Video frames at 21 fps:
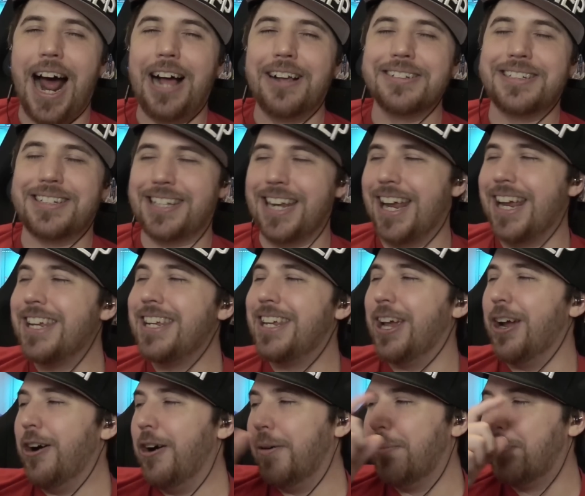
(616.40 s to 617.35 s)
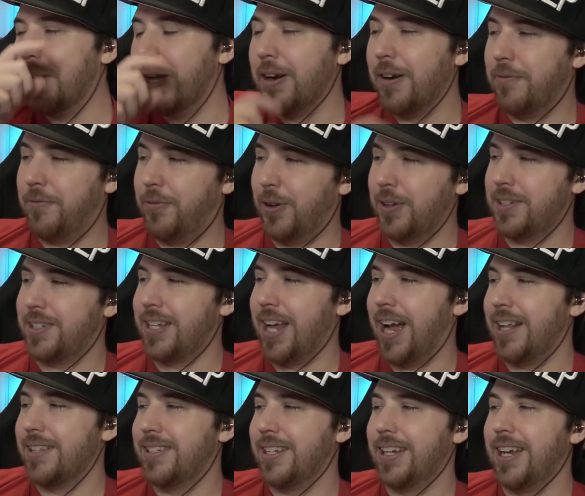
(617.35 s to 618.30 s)
And I'll see you beautiful
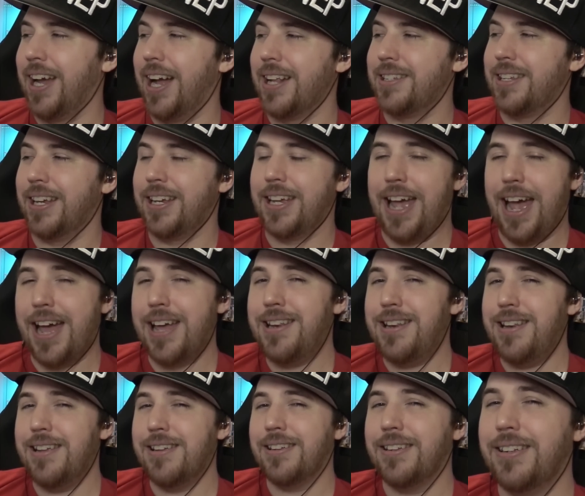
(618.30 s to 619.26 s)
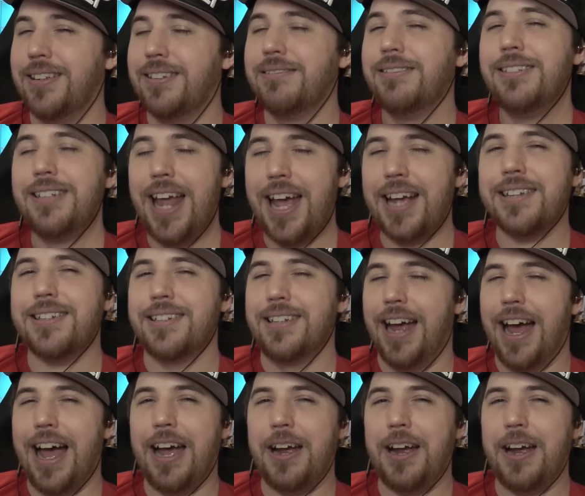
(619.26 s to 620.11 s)
sons of guns again next